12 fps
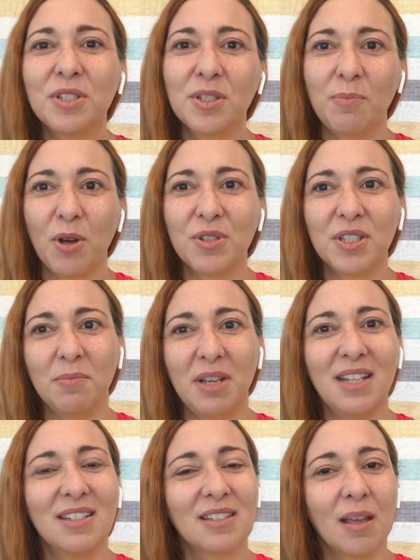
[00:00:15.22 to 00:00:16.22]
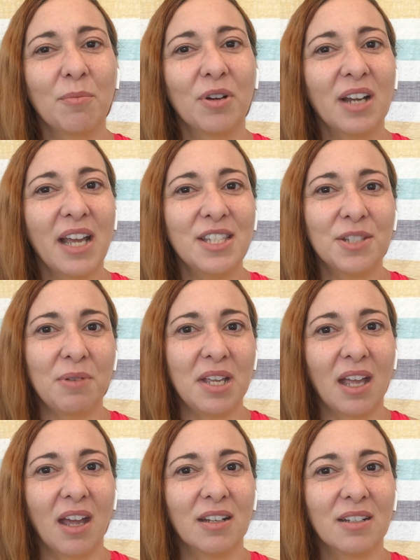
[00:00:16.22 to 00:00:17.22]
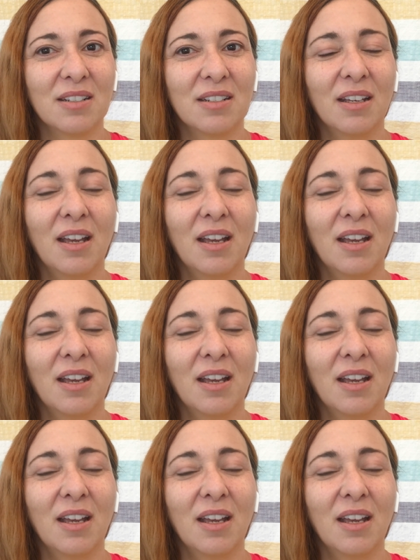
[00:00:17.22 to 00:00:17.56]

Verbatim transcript: was supposed to be December Nights weekend,